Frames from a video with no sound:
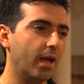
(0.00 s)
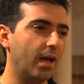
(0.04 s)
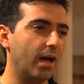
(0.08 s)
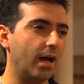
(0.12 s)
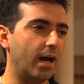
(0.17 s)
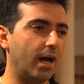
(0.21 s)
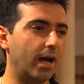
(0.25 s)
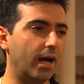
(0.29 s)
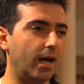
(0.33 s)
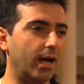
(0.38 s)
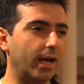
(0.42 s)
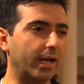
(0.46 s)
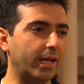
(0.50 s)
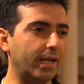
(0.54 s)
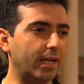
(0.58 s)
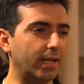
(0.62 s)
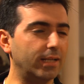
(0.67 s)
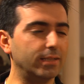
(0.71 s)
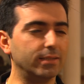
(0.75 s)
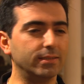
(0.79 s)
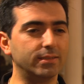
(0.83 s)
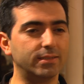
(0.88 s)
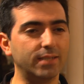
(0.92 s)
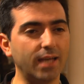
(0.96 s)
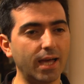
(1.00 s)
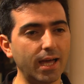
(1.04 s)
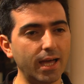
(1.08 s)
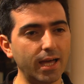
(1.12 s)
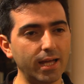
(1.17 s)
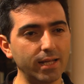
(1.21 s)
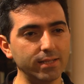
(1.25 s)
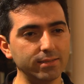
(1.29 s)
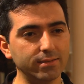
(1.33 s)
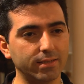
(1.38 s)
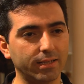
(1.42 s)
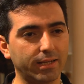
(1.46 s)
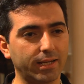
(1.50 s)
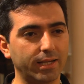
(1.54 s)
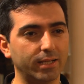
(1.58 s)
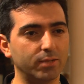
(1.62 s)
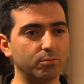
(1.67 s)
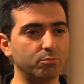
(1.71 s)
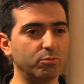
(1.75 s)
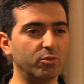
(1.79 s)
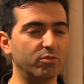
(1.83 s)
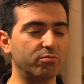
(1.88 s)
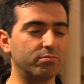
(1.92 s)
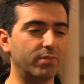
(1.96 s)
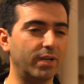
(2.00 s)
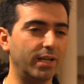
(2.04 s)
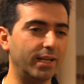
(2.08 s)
uh, I can't dance, I can't move my